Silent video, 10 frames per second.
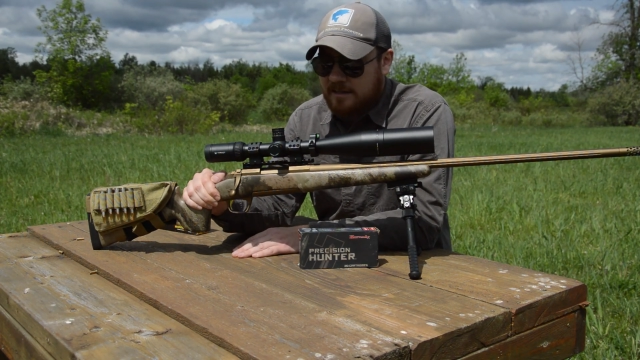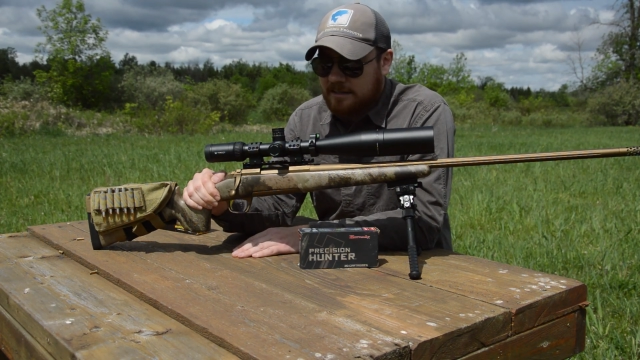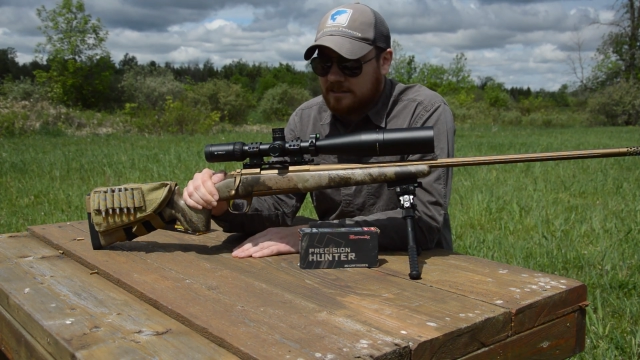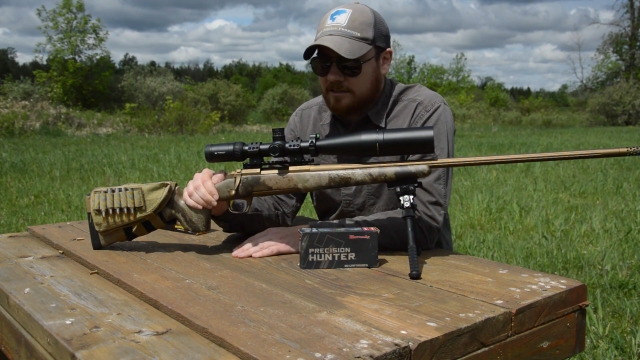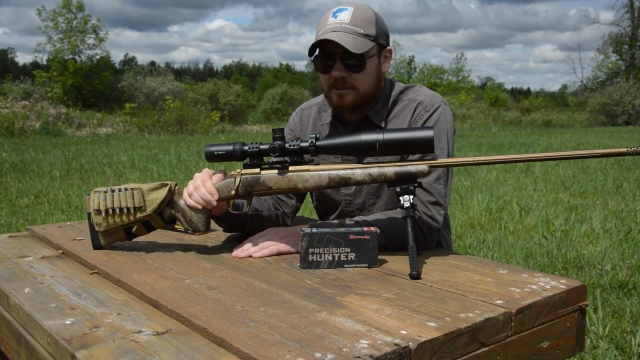
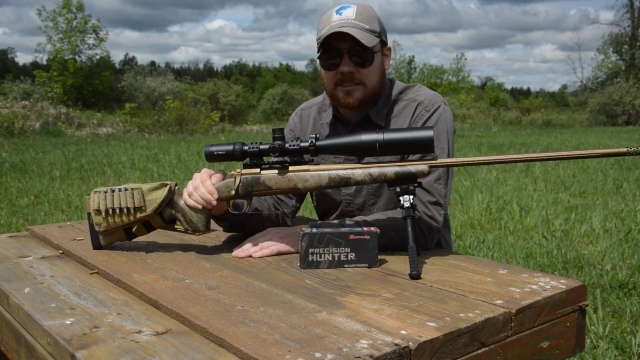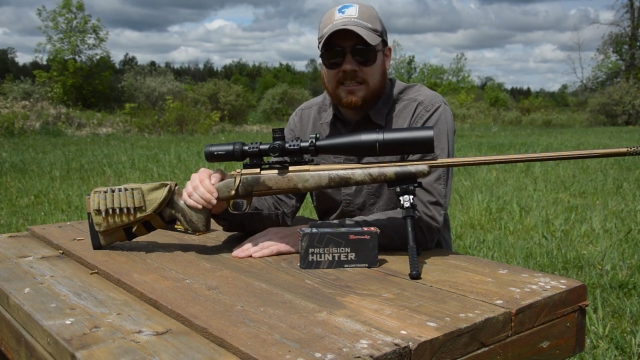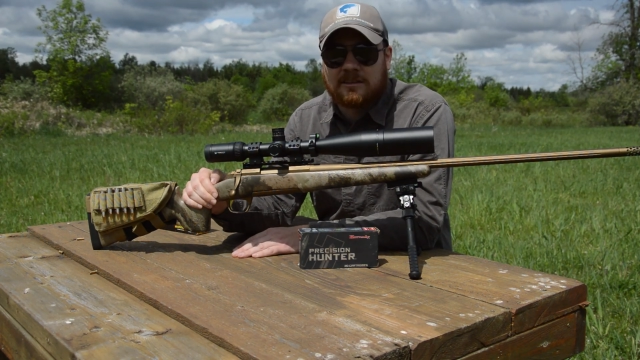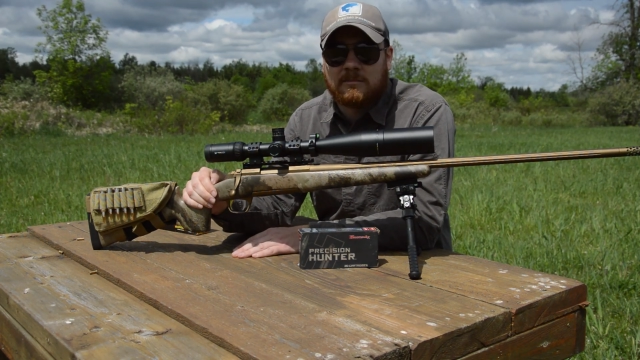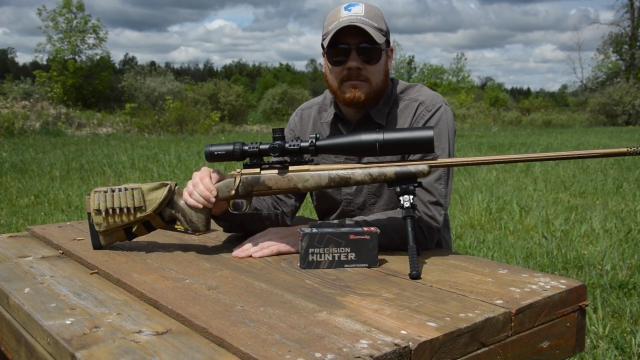it's good to
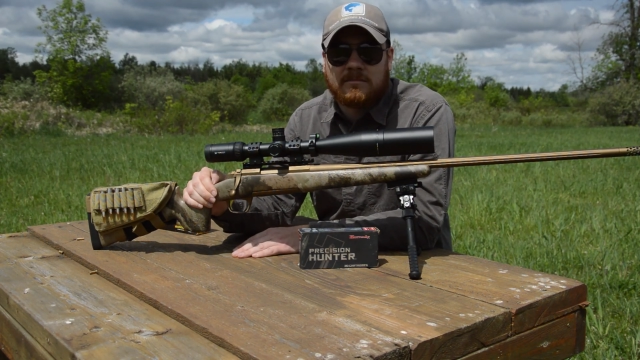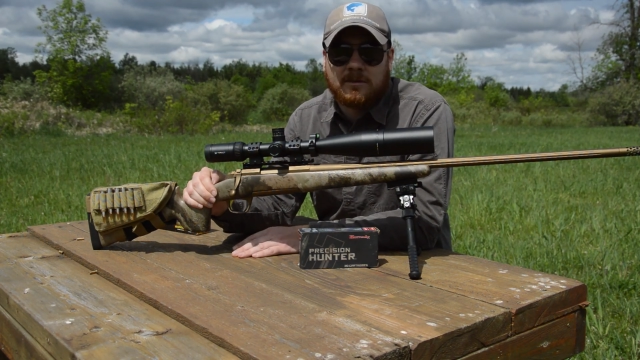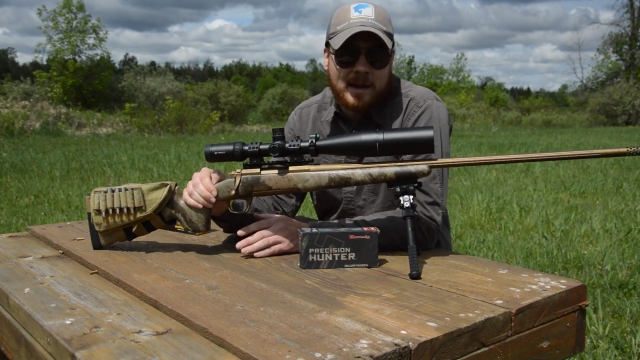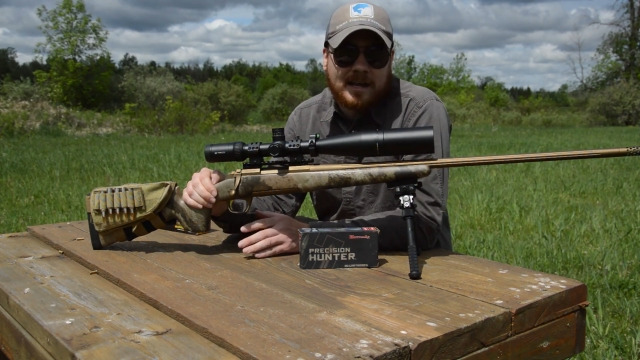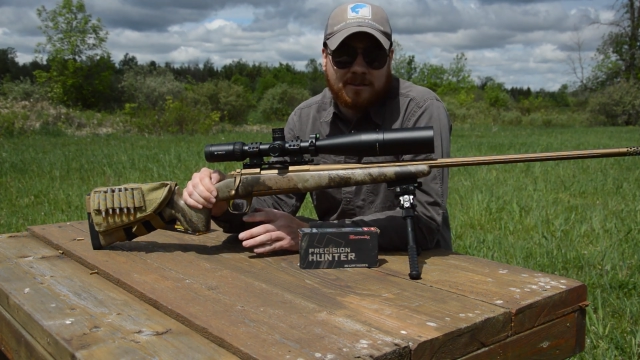see they're
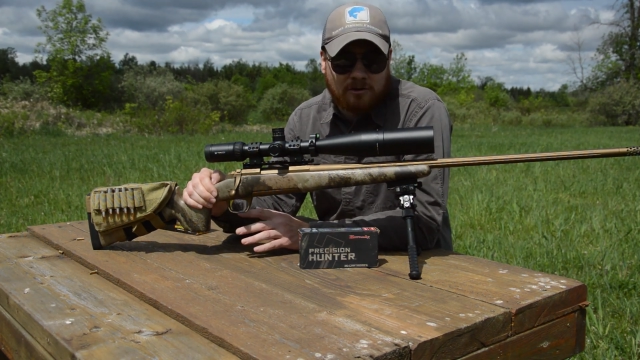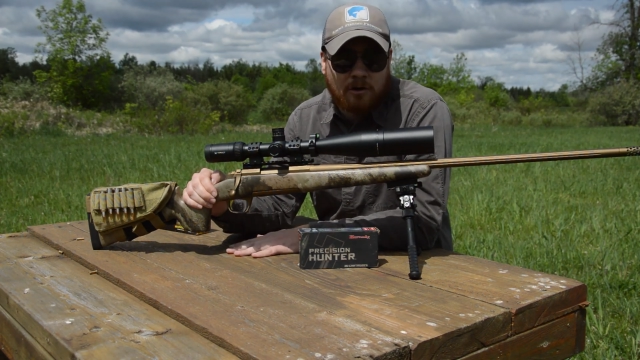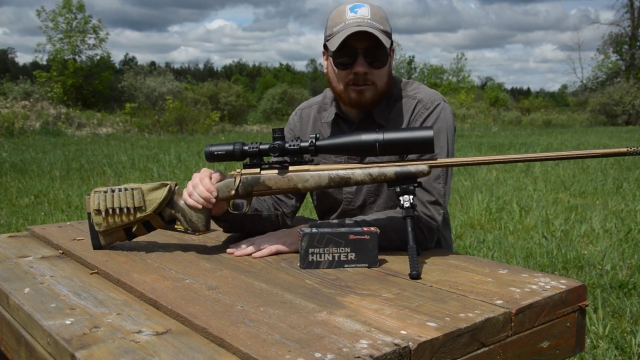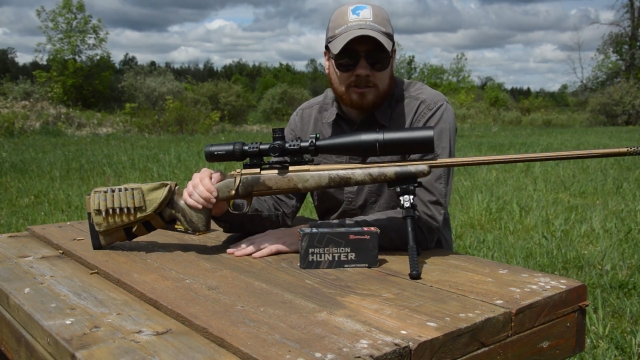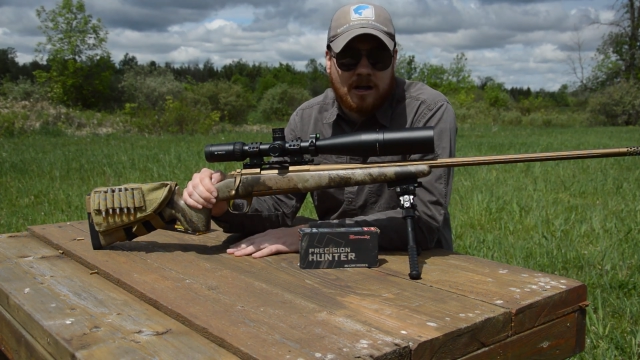making their
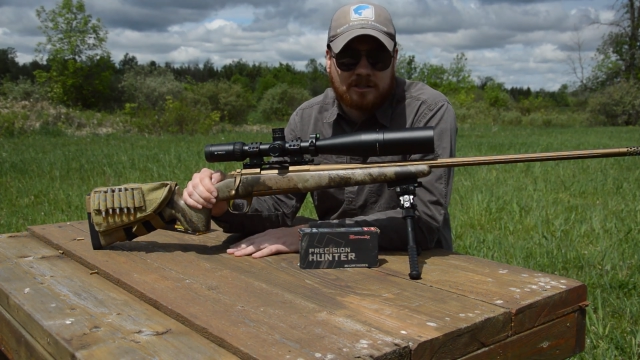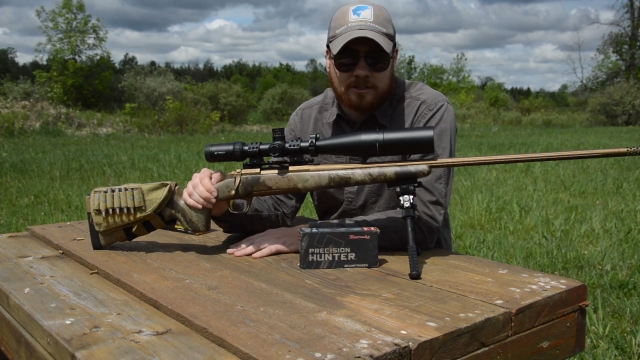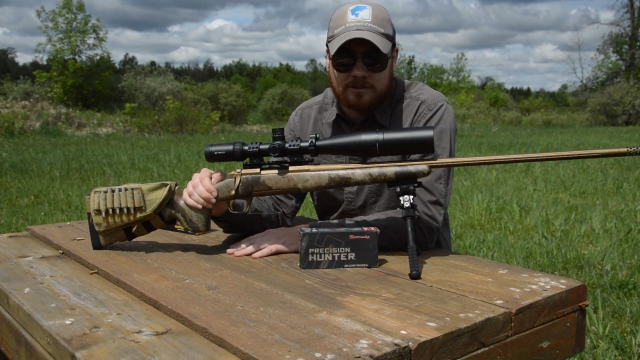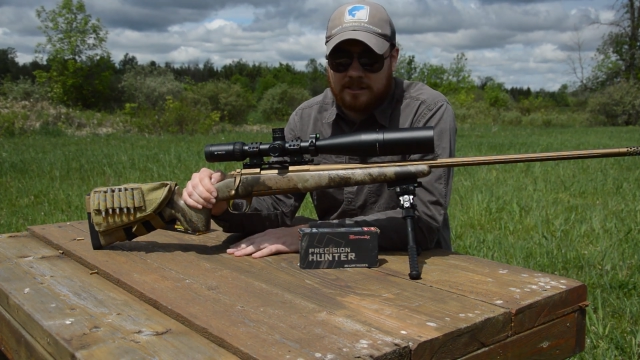own stock too.